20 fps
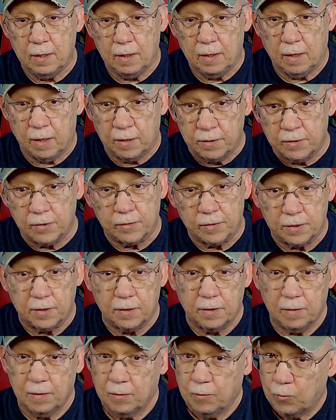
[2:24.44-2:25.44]
under
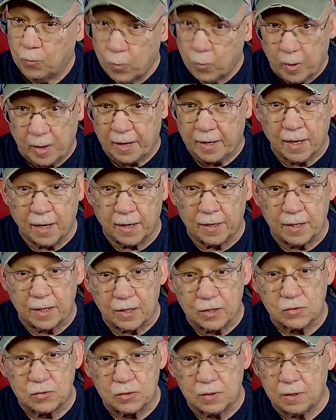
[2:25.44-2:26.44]
their wing, I
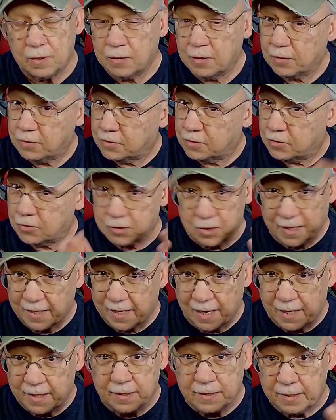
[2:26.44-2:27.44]
guess, like just like
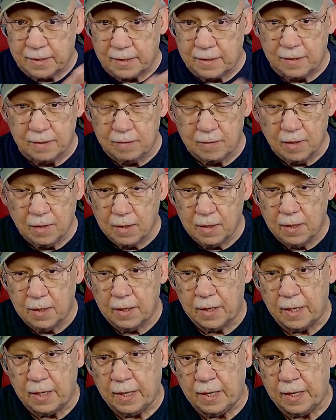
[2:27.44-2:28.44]
I did,
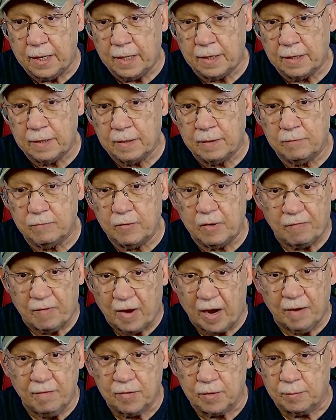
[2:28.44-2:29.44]
and
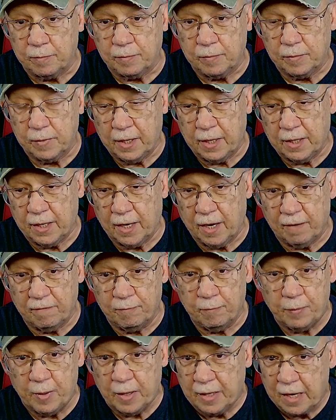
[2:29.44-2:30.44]
revive them. And
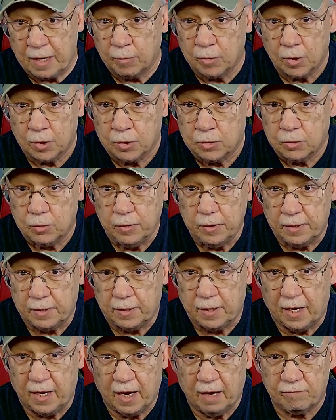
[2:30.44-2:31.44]
I've been able to do it.
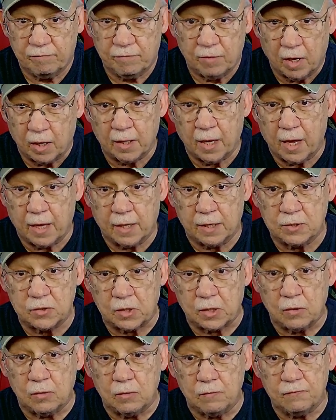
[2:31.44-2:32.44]
I have not had a
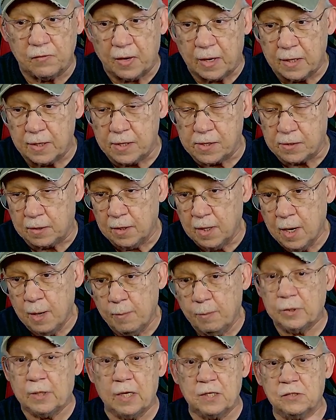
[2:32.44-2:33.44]
single failure.
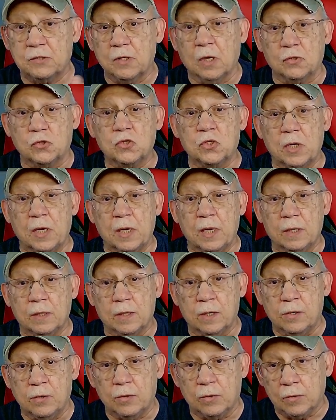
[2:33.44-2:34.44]
But that's not saying
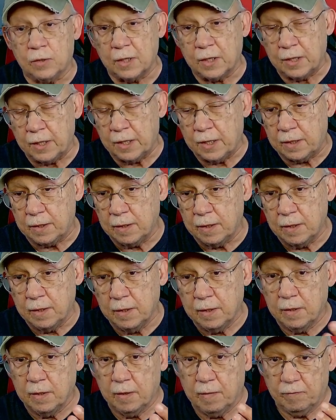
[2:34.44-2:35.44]
that you're going to get
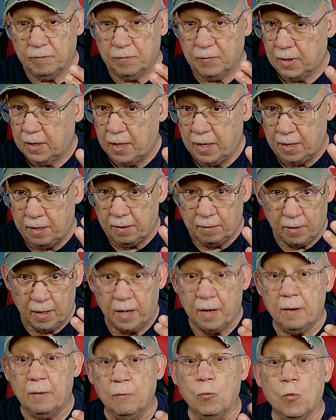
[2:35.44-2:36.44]
a,
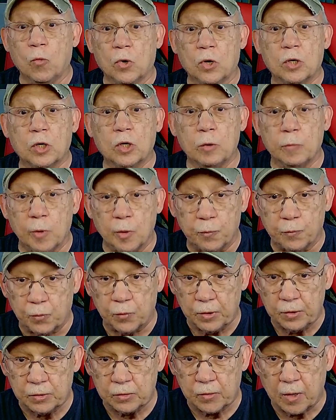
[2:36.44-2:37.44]
a workable
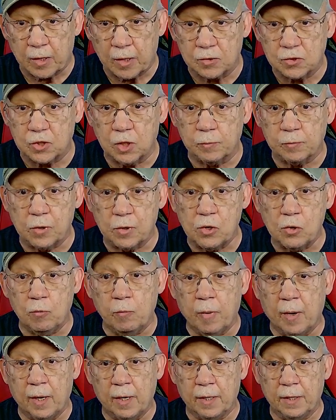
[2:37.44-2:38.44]
printer out of something you
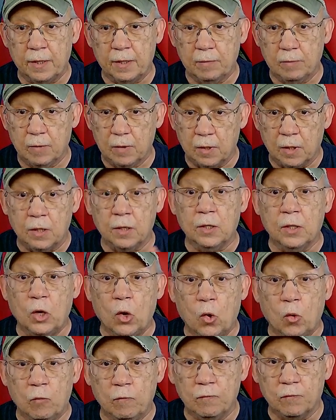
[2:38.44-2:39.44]
buy
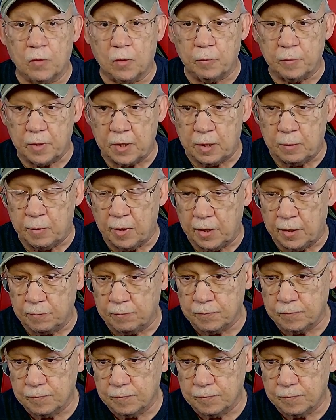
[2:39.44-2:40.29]
unknown from eBay.